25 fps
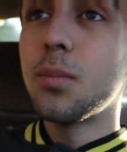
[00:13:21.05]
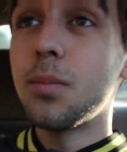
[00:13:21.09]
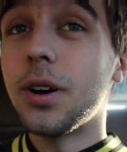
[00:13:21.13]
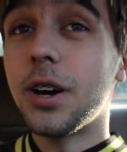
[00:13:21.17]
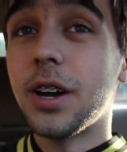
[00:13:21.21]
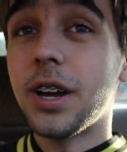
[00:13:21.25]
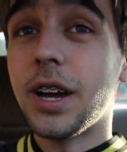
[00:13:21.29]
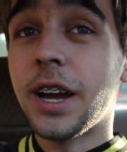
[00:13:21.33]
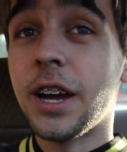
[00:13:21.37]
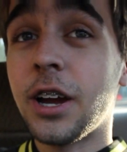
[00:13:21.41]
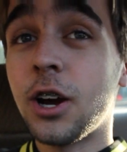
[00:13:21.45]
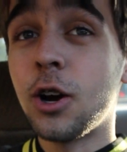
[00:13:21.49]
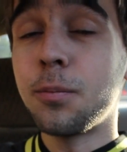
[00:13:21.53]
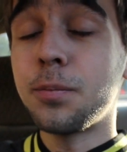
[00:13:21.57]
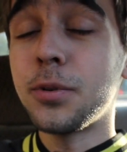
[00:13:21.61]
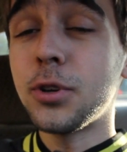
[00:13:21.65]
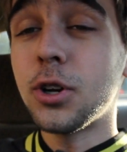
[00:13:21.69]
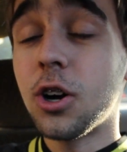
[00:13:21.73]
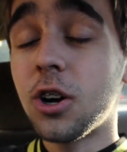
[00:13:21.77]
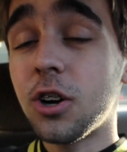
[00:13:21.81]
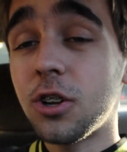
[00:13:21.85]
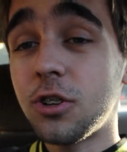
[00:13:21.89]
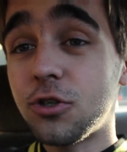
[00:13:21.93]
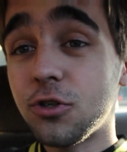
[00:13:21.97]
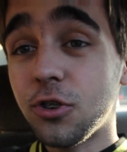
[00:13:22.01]
But I hope
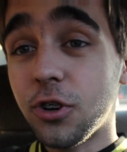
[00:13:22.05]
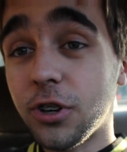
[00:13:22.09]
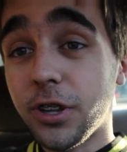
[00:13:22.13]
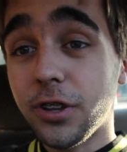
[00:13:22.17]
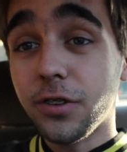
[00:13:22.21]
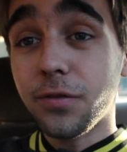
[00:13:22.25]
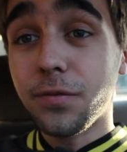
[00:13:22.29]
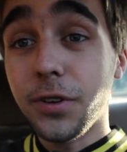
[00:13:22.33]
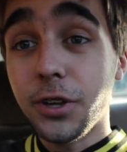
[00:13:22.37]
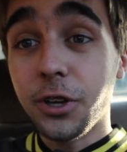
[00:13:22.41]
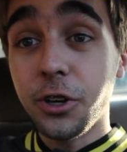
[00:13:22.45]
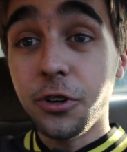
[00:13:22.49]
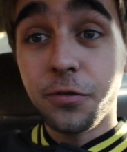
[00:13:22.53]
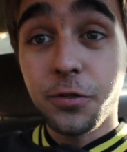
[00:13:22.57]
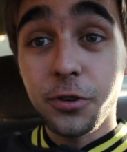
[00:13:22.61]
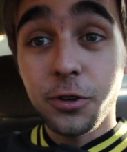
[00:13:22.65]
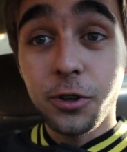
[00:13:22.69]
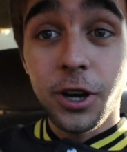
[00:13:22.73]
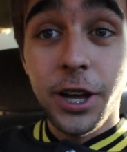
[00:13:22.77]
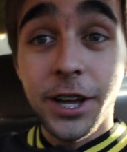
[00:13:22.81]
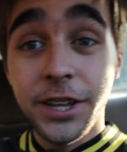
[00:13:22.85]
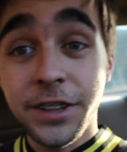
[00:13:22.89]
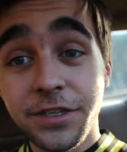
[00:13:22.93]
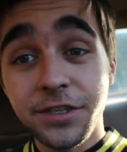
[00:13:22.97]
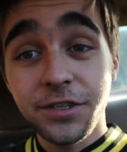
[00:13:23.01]
you all enjoyed this video. If
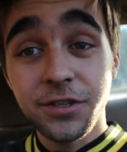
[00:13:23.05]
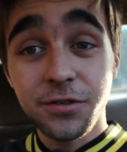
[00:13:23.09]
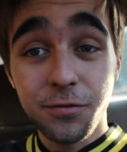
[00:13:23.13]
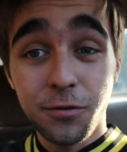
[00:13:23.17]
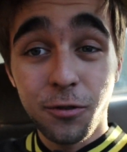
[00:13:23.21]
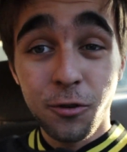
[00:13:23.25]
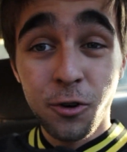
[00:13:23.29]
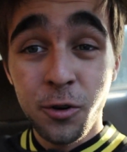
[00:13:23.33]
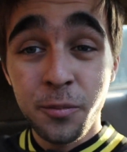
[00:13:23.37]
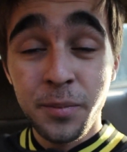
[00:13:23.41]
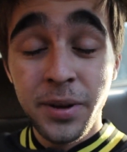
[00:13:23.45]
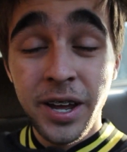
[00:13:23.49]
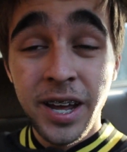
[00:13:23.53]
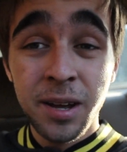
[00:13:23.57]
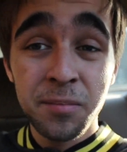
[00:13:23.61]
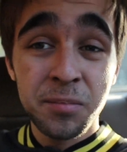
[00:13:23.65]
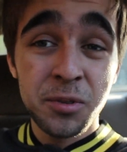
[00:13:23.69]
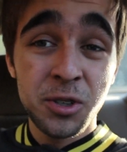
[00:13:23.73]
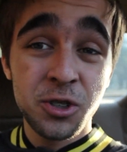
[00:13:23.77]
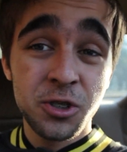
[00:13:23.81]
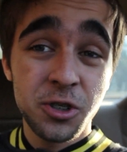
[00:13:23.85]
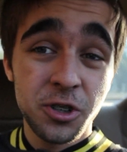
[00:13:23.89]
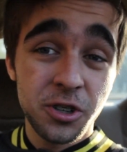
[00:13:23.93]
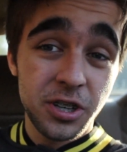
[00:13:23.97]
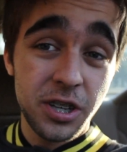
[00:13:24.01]
you like this format,
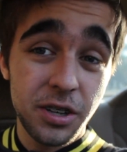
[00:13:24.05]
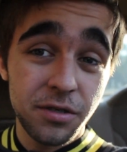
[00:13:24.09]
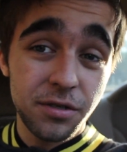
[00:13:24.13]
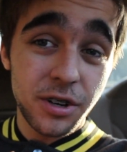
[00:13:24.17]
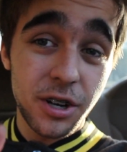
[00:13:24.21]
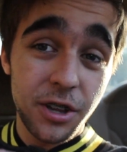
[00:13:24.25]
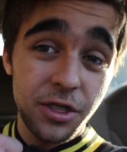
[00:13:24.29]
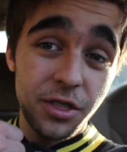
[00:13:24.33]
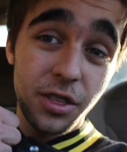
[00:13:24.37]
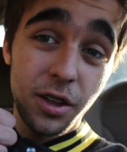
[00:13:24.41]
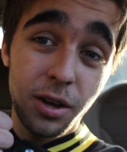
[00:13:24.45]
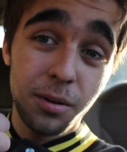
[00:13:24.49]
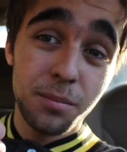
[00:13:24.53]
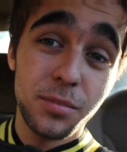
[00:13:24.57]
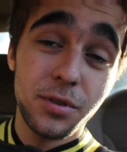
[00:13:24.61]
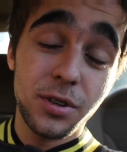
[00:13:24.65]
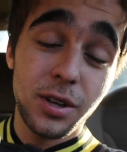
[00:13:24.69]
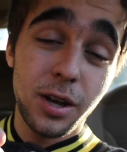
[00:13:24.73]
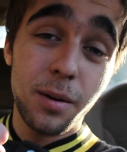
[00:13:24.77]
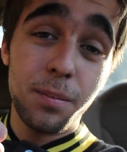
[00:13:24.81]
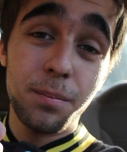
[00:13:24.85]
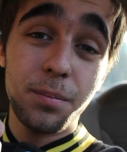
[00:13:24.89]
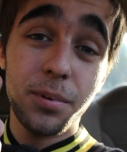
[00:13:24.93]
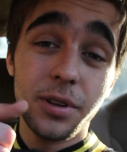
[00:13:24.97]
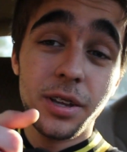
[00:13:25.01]
be sure to give it a thumbs
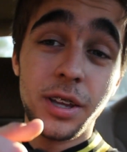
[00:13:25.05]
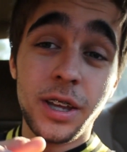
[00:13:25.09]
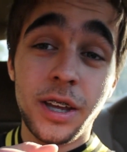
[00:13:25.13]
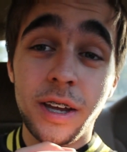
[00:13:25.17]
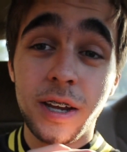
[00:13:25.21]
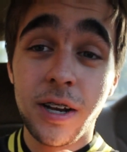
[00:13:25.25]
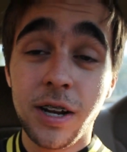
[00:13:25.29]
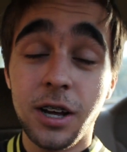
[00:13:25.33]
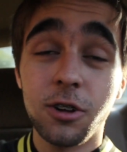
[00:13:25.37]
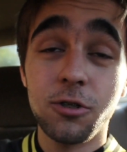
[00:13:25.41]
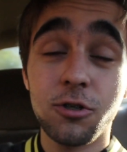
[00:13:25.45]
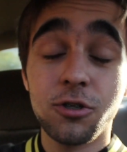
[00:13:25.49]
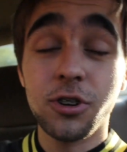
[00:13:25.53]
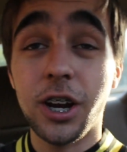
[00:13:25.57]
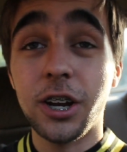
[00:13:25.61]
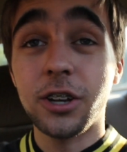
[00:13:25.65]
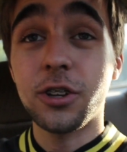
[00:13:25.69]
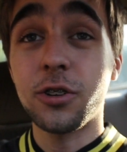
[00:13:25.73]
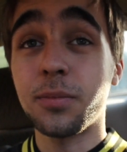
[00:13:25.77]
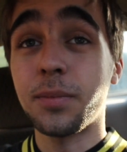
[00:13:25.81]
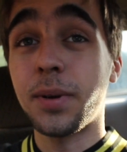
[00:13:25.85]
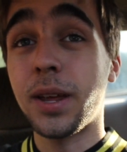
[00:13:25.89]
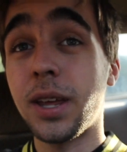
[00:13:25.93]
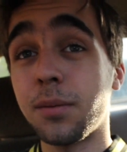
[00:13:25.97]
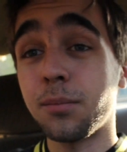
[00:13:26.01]
up. And I'll try
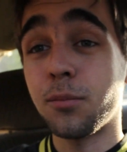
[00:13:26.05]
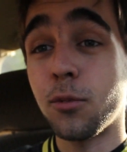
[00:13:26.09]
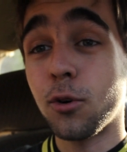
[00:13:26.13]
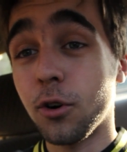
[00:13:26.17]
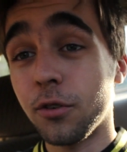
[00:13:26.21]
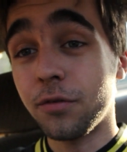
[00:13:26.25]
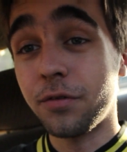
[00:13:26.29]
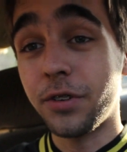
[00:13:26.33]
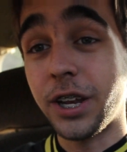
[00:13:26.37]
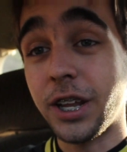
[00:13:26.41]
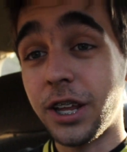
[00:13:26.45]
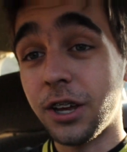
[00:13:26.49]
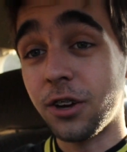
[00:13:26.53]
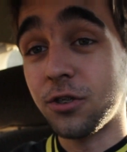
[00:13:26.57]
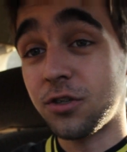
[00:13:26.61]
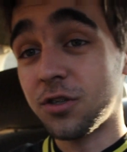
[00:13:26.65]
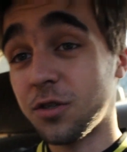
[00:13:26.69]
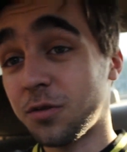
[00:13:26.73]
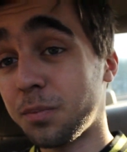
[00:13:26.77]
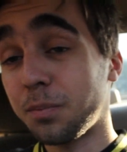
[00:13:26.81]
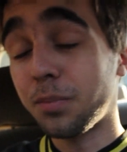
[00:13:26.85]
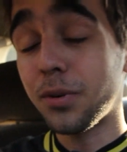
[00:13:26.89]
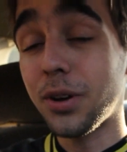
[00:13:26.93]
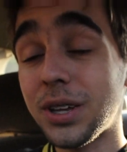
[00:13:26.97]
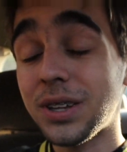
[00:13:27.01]
to do many more
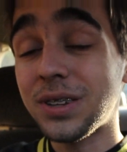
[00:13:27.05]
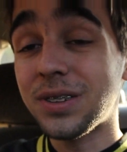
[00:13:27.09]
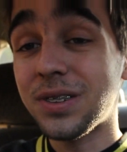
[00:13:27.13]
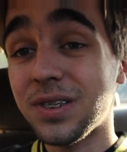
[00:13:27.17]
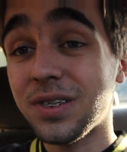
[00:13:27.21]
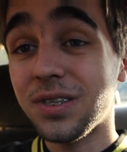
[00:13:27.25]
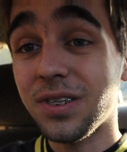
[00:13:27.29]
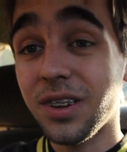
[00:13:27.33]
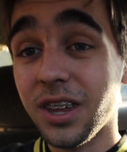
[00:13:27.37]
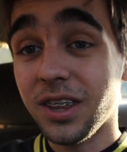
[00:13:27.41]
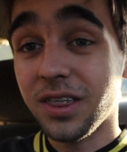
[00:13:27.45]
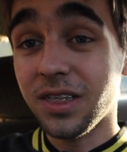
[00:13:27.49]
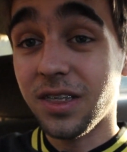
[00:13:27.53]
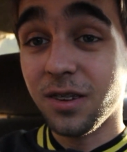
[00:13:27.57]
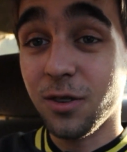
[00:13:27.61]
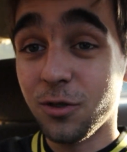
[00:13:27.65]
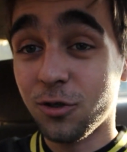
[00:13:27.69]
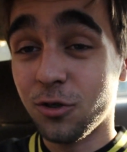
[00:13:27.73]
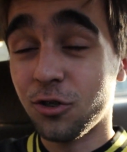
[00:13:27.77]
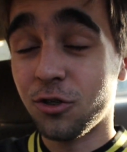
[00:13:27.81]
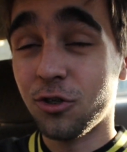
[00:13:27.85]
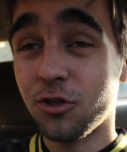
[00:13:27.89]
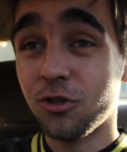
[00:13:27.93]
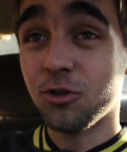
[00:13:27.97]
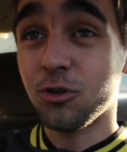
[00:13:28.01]
videos of places like
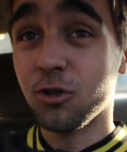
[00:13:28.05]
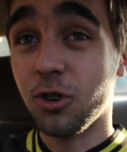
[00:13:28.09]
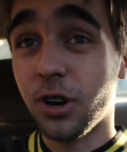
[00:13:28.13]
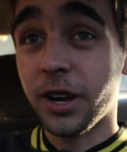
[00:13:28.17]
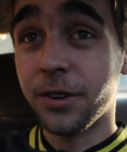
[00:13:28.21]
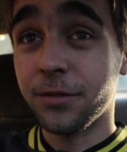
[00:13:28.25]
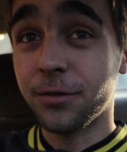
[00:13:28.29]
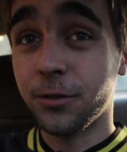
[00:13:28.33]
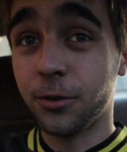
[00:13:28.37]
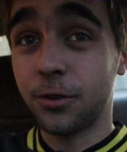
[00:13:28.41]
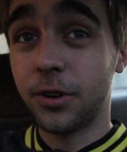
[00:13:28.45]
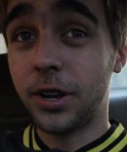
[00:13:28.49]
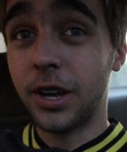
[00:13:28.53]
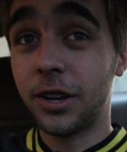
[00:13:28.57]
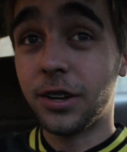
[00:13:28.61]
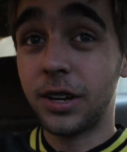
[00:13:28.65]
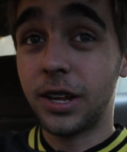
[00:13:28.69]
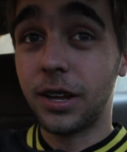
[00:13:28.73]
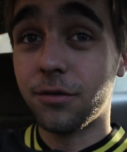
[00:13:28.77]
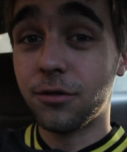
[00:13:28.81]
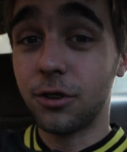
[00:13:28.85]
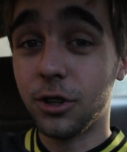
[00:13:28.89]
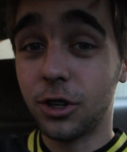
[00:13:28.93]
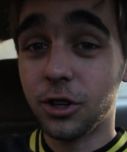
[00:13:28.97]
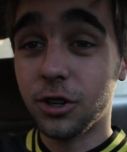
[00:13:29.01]
this, just driving around,
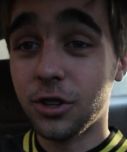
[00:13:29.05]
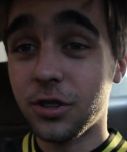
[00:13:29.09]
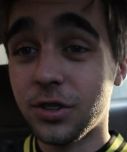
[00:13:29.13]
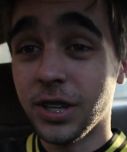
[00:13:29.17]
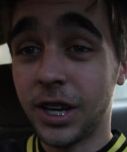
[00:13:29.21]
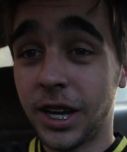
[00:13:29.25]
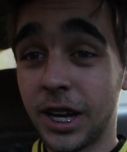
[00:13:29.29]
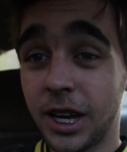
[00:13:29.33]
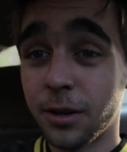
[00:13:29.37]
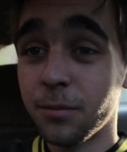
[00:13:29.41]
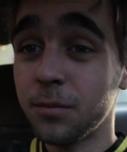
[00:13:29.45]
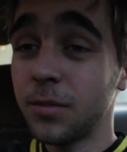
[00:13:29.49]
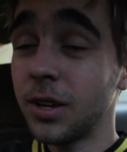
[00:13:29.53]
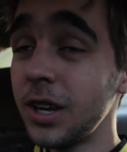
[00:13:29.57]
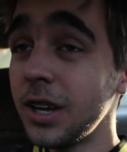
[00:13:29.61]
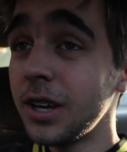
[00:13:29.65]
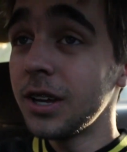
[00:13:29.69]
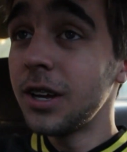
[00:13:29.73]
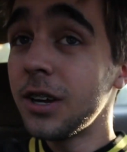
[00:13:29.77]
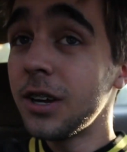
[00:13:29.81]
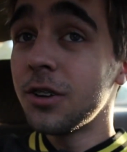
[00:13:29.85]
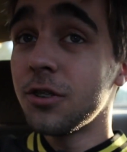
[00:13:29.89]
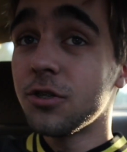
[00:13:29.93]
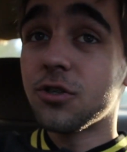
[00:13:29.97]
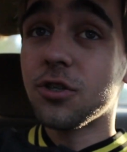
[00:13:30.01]
having a good time.
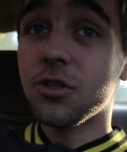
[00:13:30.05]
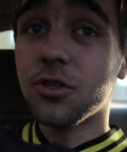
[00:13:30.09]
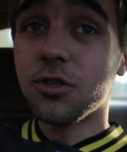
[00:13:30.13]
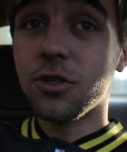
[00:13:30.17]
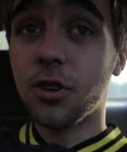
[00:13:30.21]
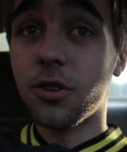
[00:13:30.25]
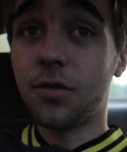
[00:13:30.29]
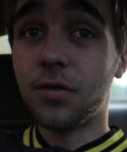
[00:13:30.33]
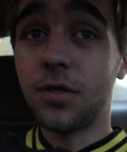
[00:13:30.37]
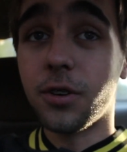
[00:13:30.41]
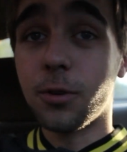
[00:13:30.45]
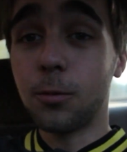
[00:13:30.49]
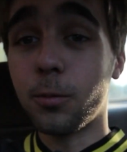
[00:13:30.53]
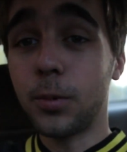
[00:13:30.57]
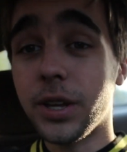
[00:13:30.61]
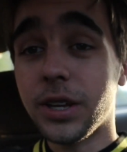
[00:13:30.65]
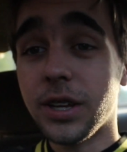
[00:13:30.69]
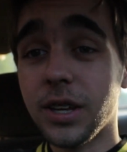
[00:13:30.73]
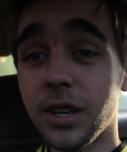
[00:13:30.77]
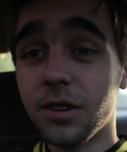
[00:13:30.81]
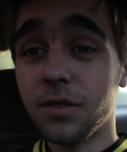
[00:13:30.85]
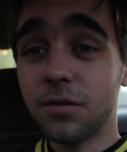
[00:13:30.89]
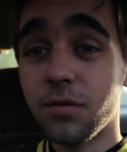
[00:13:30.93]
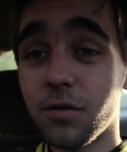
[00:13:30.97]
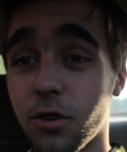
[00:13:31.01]
It's just sort of a
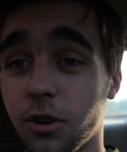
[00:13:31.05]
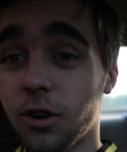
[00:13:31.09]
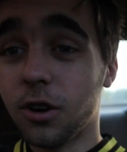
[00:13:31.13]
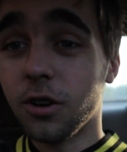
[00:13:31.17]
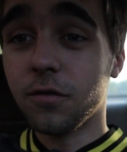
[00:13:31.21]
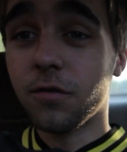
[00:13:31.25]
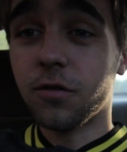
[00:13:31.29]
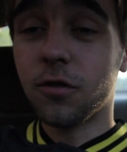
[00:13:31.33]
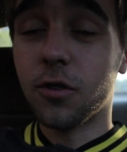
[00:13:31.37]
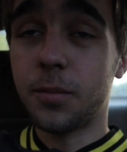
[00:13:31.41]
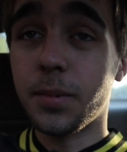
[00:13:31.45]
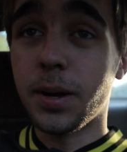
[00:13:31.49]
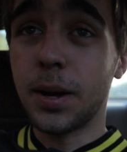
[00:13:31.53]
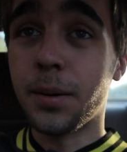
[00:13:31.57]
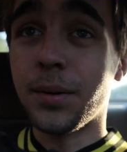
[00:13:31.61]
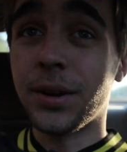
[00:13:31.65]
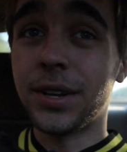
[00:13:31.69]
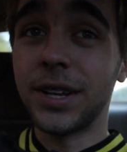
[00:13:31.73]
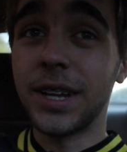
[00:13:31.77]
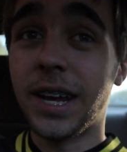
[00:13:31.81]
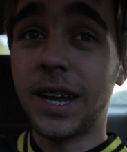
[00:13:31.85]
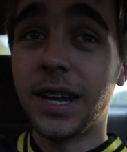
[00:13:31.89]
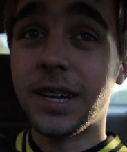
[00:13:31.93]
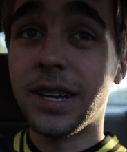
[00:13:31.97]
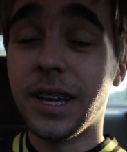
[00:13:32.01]
weekend vlog format,
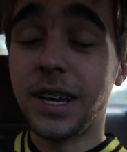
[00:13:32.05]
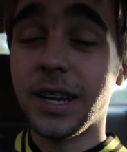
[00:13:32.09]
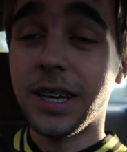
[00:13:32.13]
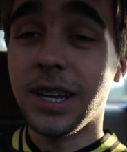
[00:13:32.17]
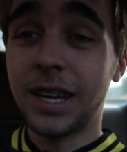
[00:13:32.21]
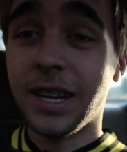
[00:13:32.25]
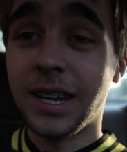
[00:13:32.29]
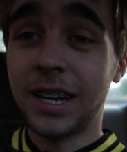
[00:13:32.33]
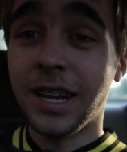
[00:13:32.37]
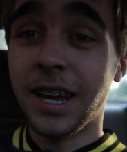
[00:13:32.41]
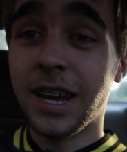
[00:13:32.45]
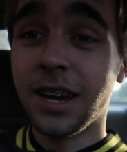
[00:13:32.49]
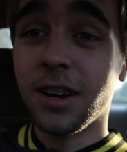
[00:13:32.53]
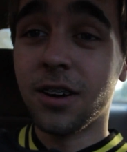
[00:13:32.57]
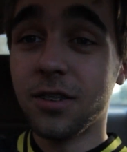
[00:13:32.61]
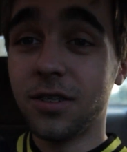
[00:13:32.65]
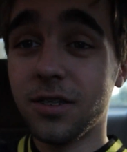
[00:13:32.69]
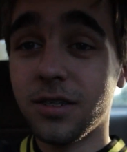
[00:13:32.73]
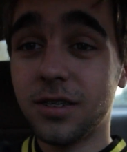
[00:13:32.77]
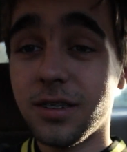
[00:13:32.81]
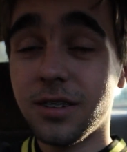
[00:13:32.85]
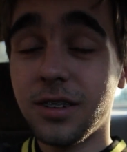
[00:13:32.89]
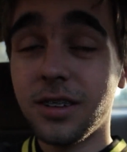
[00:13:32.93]
my dad and I getting out.